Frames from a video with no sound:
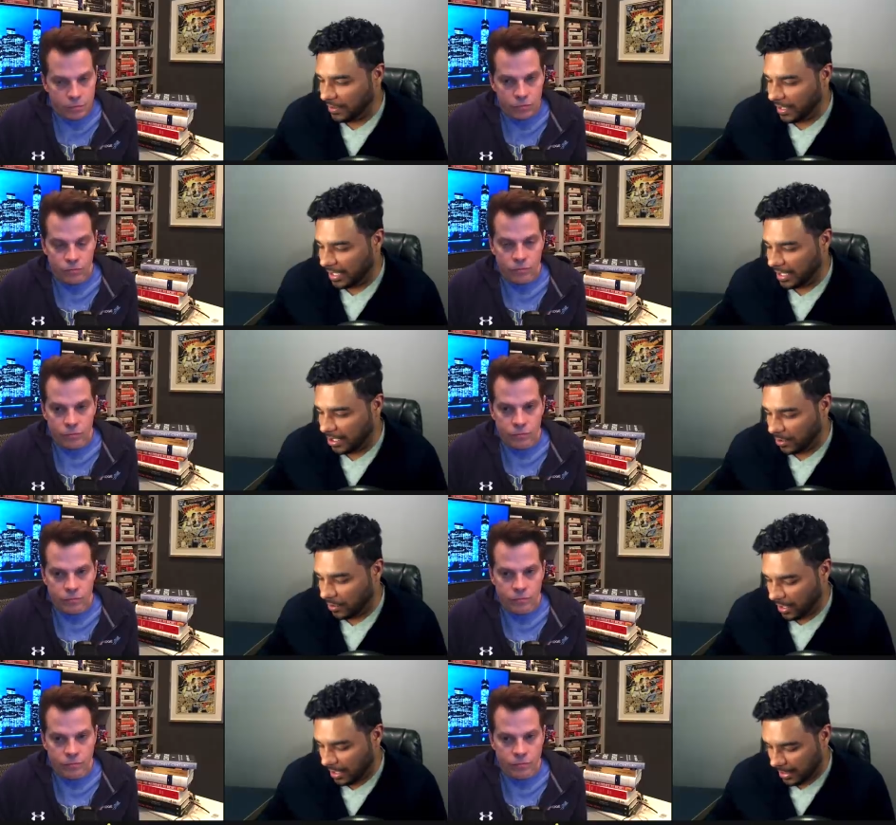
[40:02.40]
Speaker 1: here,
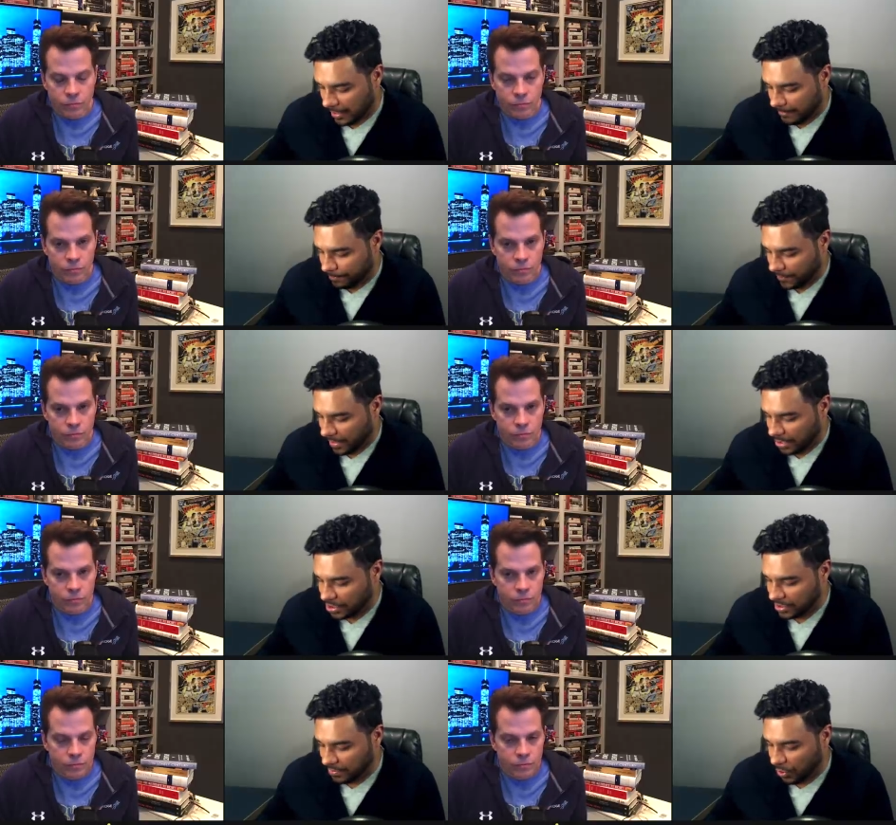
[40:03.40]
um, just
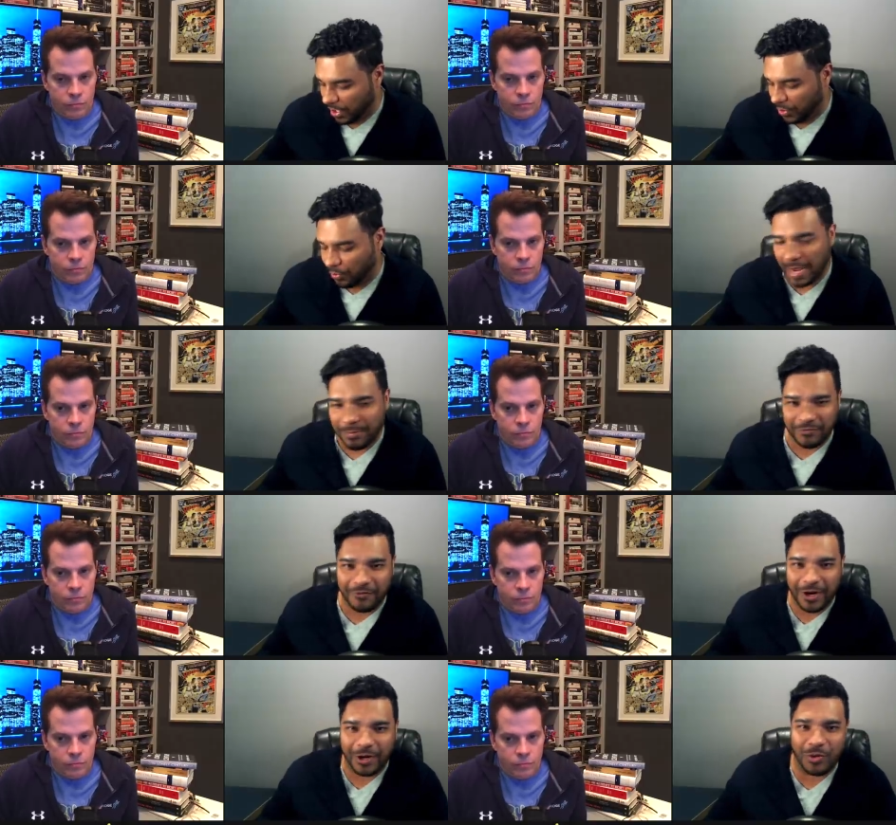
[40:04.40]
some quick rapid
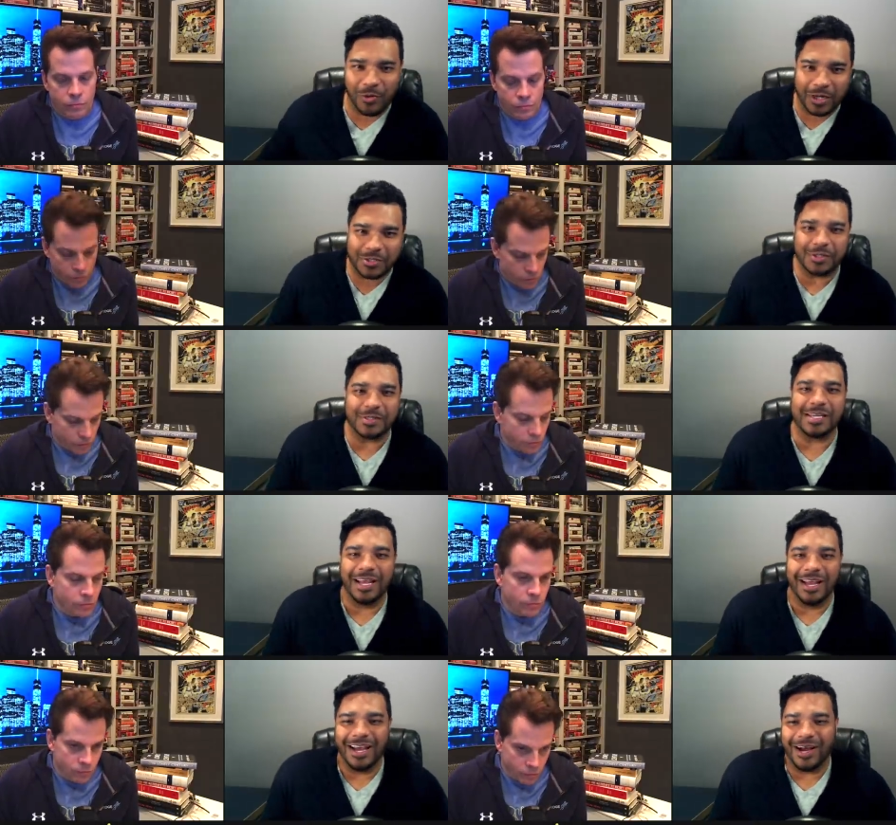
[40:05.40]
fire questions.
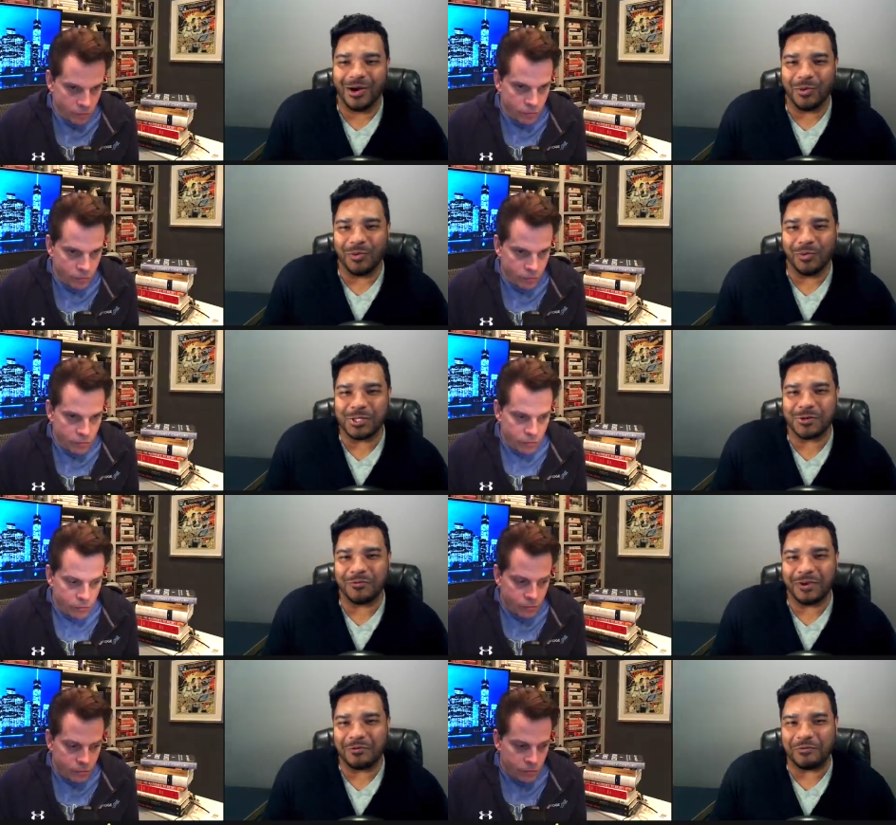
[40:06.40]
Uh, what's your favorite
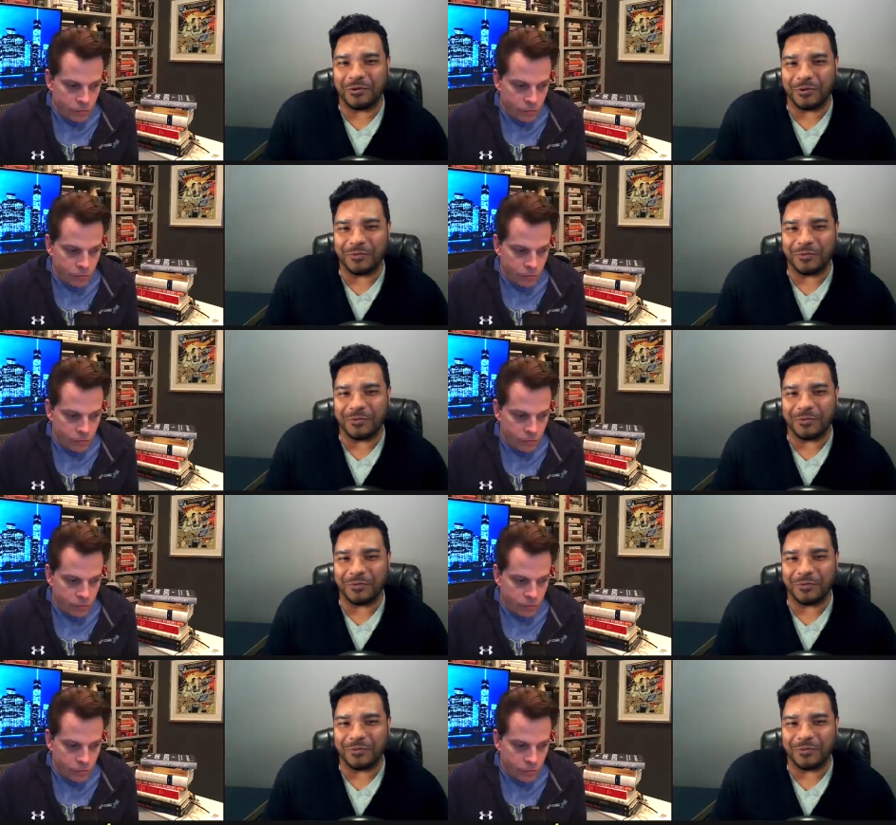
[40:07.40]
food?